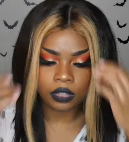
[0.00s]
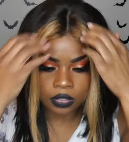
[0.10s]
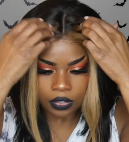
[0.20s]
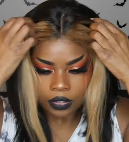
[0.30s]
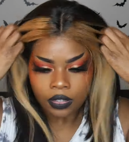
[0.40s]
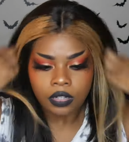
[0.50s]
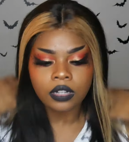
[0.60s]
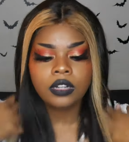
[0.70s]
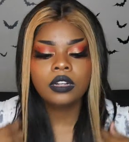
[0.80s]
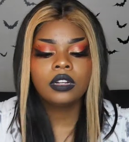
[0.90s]

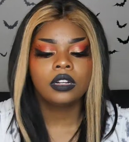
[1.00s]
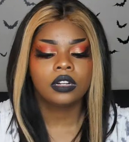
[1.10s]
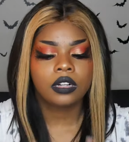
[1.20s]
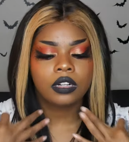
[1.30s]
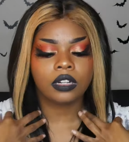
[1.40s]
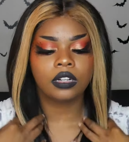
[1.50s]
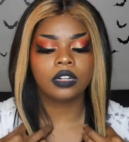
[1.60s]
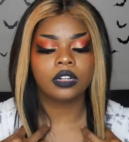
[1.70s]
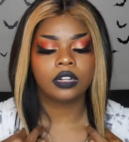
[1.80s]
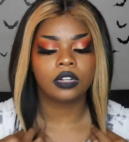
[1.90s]

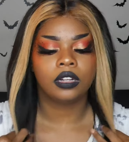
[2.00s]
Nobody speaks.